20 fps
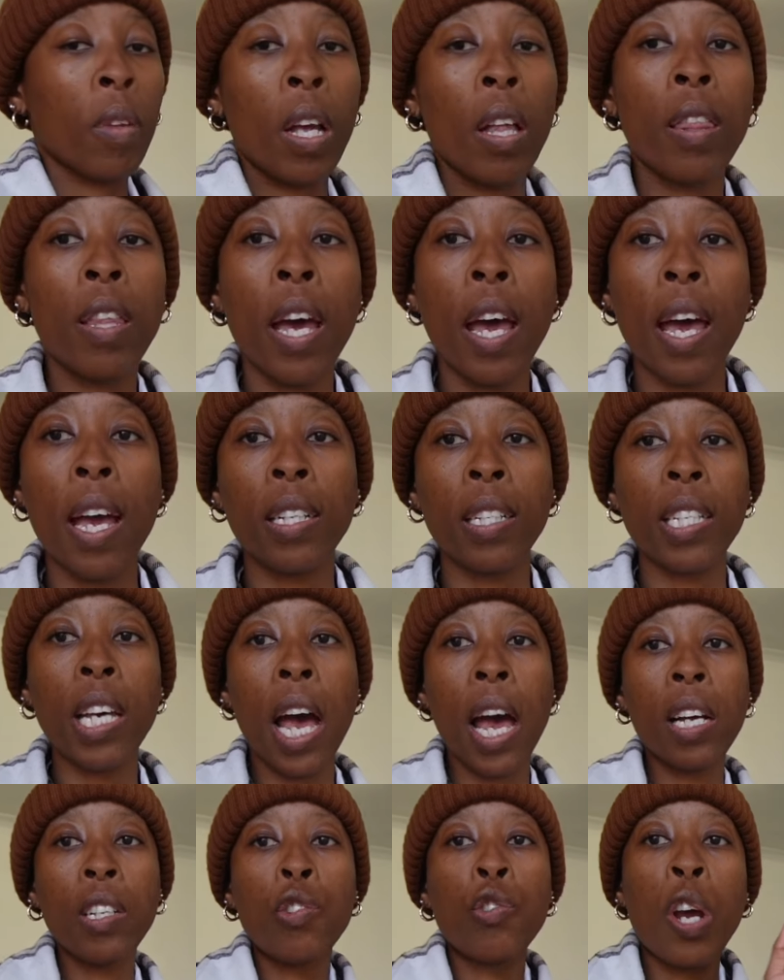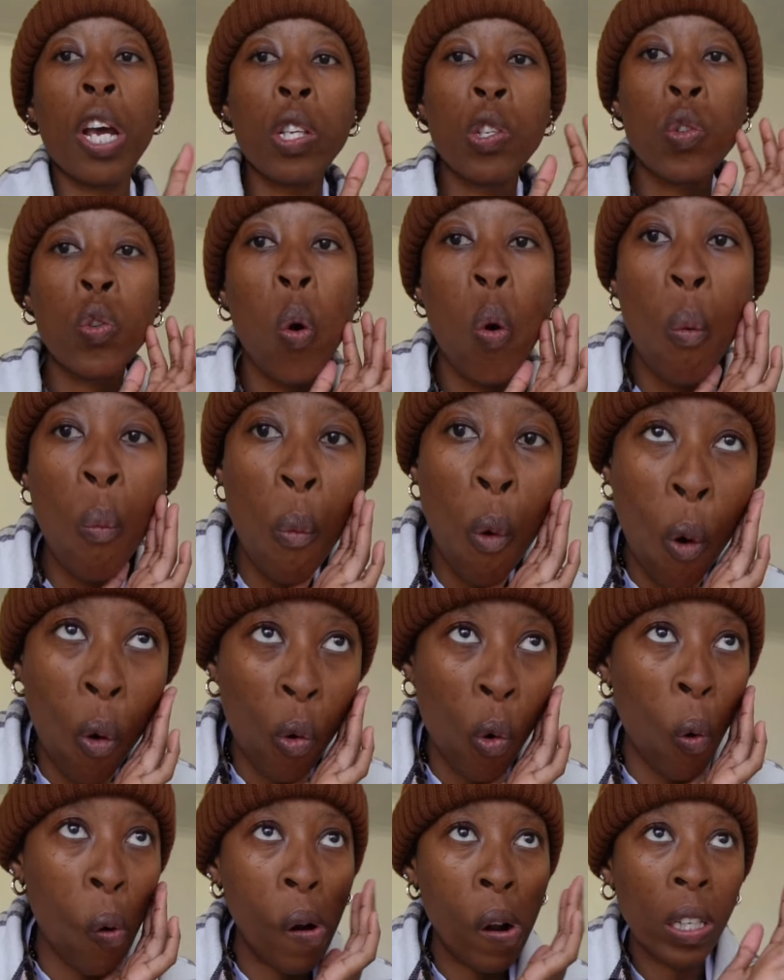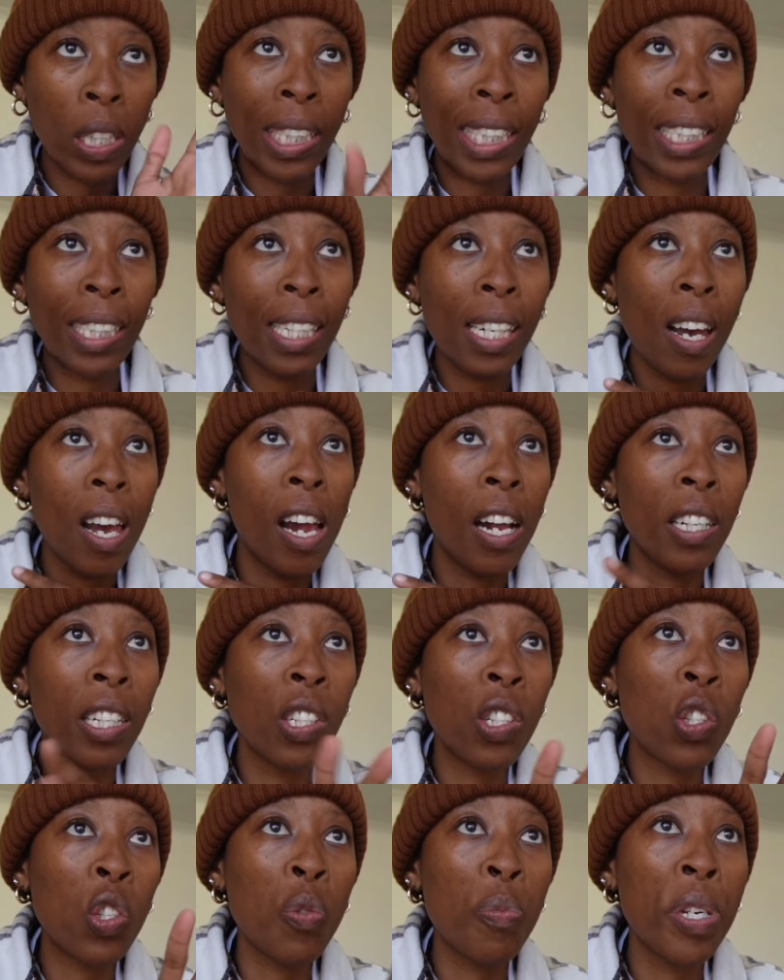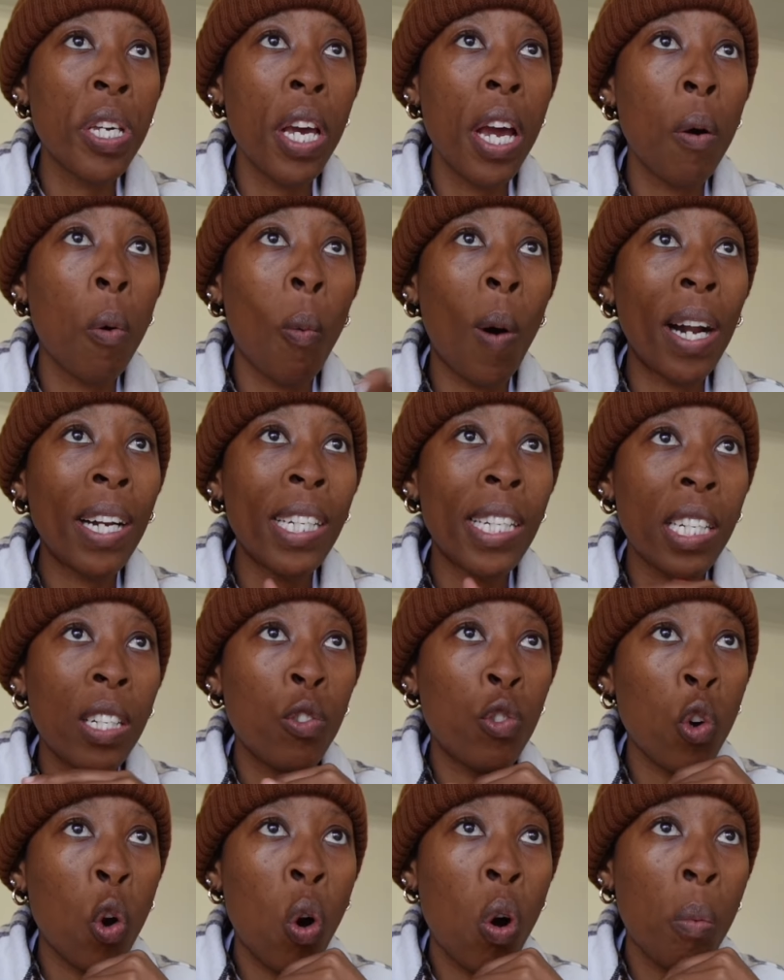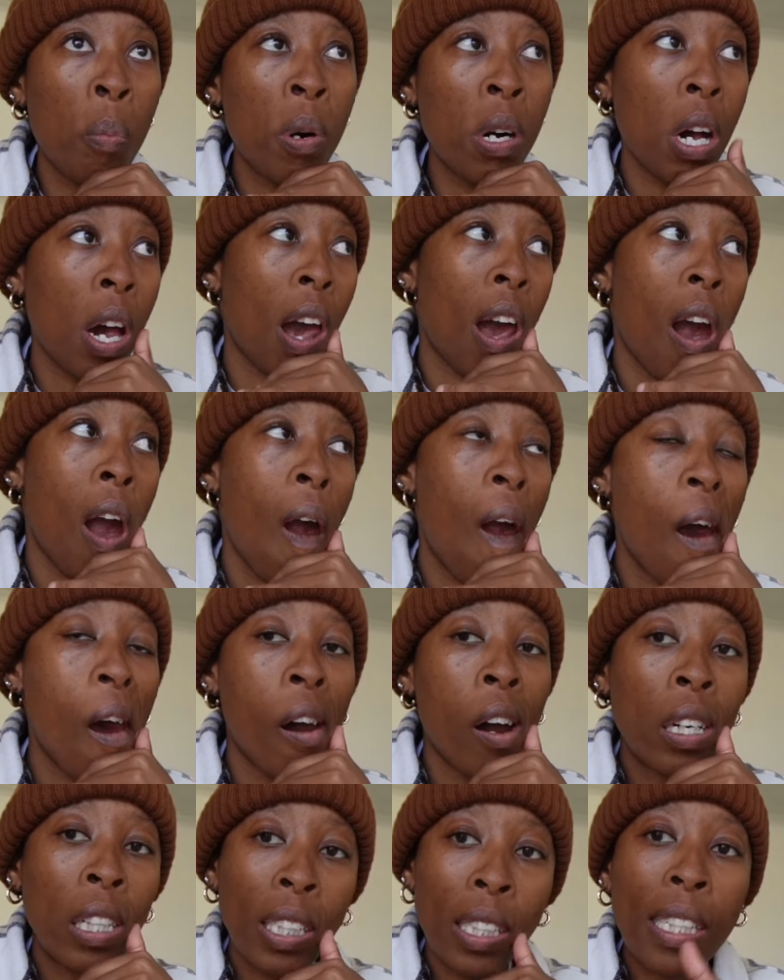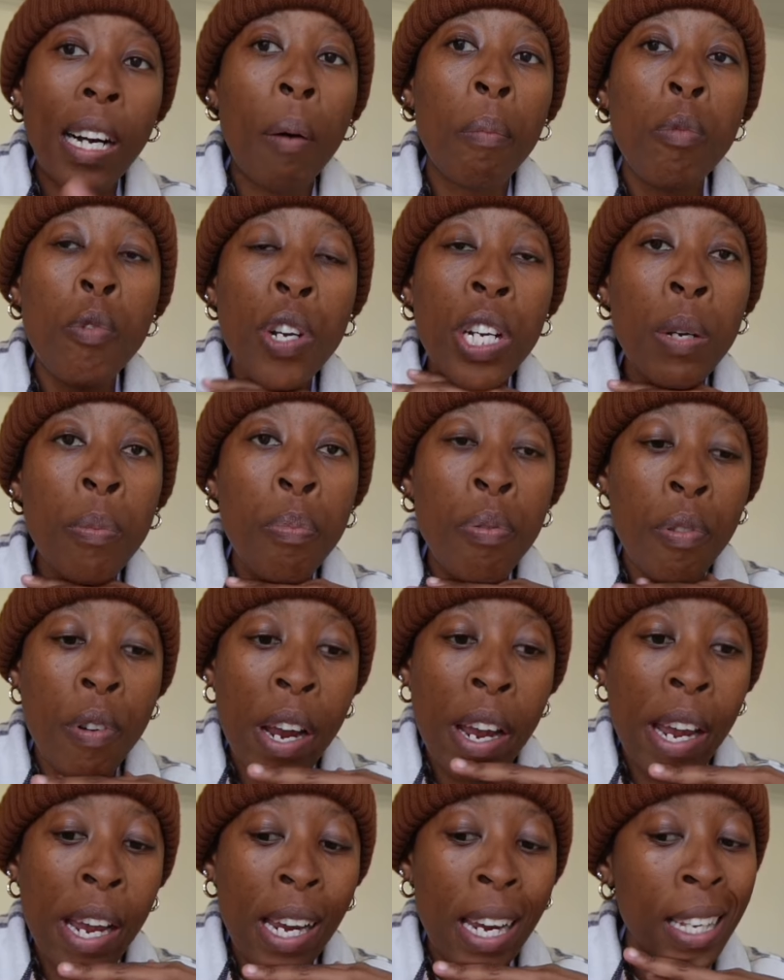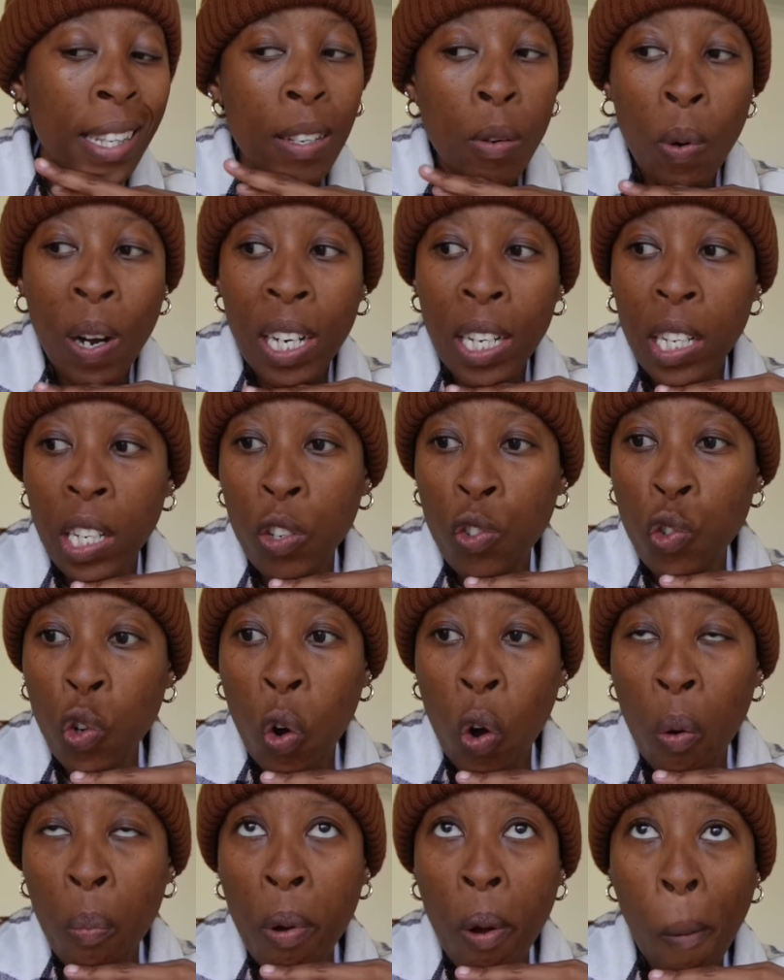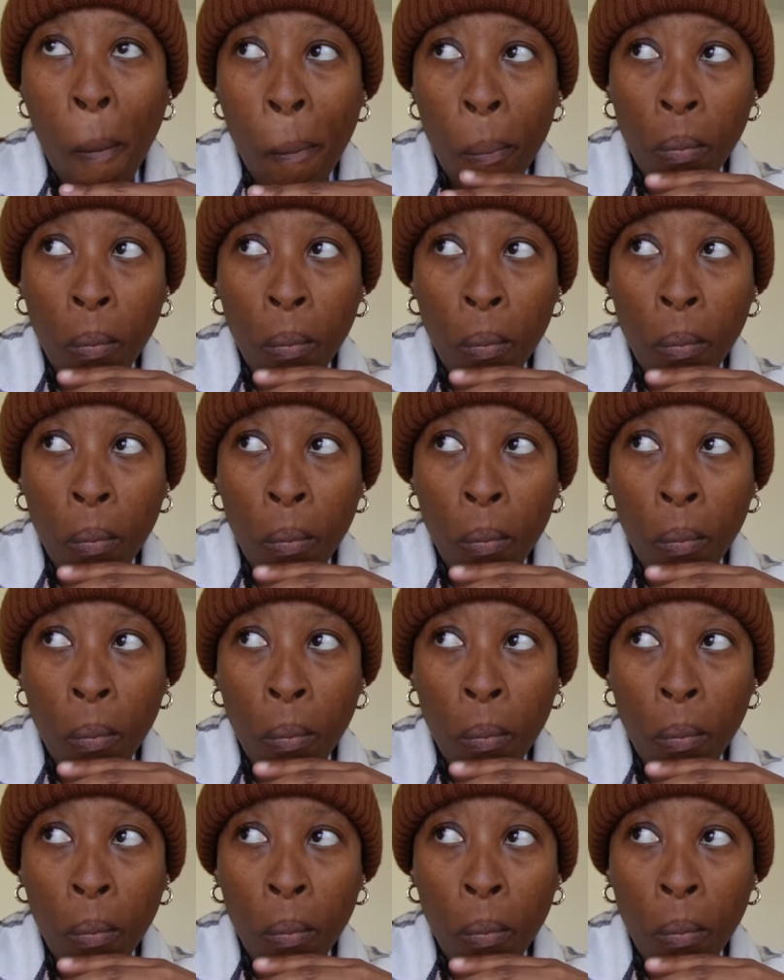the entire dress tomorrow. Like, it needs to be a one-day job. I'm really praying it's a one-day job,